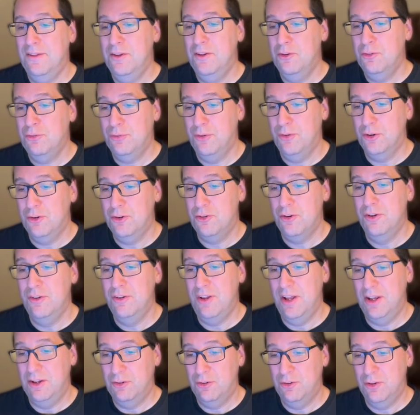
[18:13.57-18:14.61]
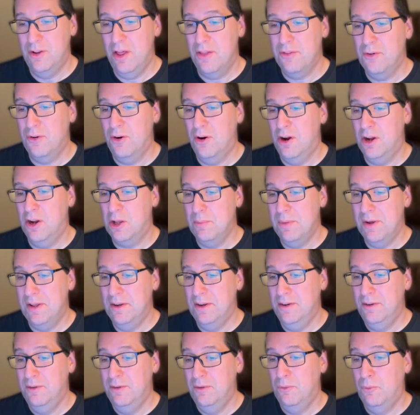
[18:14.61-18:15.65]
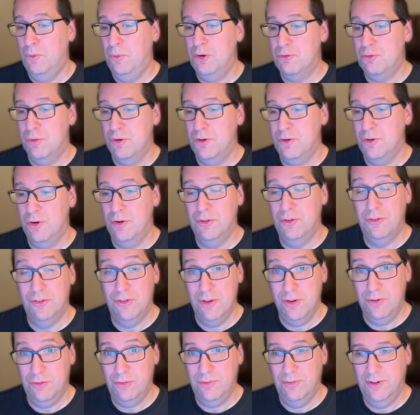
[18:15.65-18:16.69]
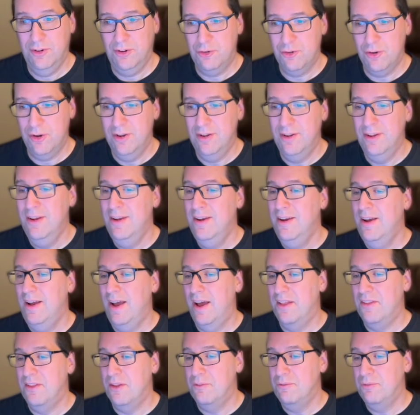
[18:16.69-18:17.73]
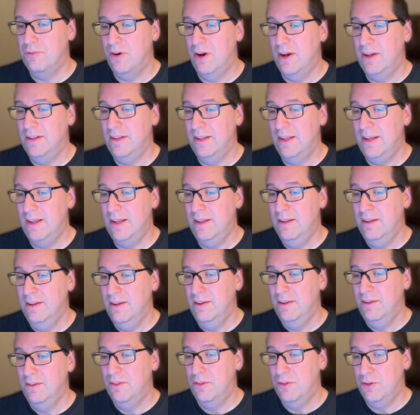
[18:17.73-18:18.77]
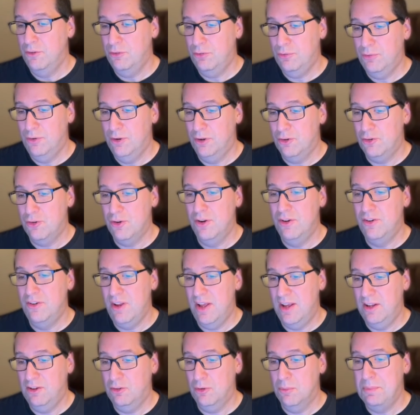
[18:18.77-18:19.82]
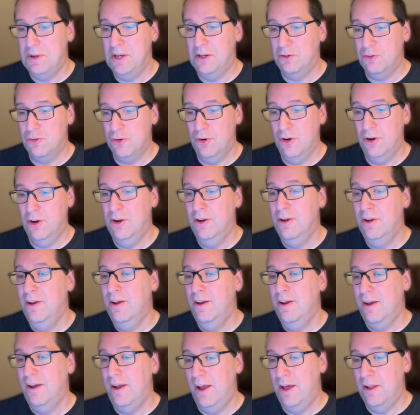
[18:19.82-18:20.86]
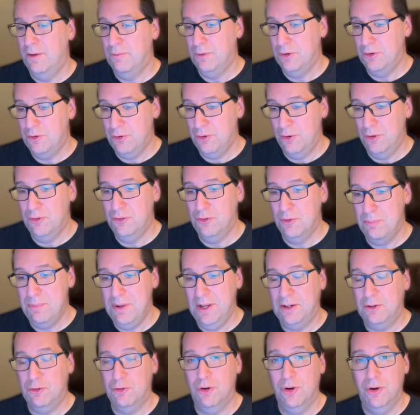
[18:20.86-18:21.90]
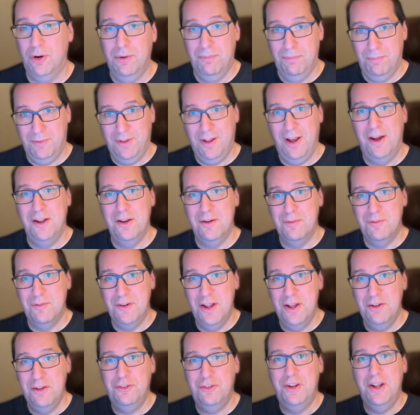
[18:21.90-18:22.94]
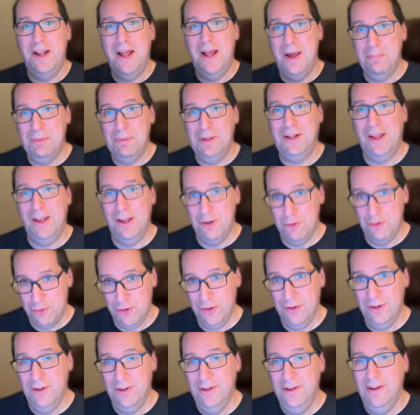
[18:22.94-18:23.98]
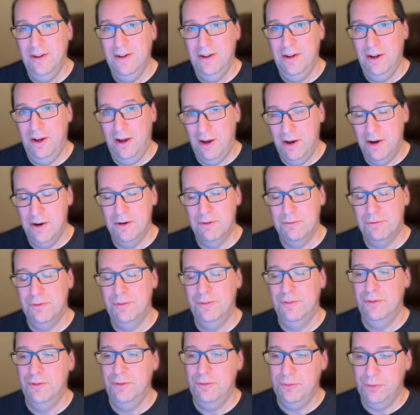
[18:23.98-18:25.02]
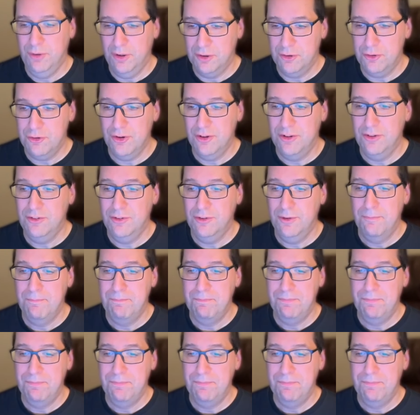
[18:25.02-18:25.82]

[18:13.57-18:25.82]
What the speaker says: this function takes another argument, which returns this function. And then finally, this function takes a picture and returns a picture. Kind of nested application of functions.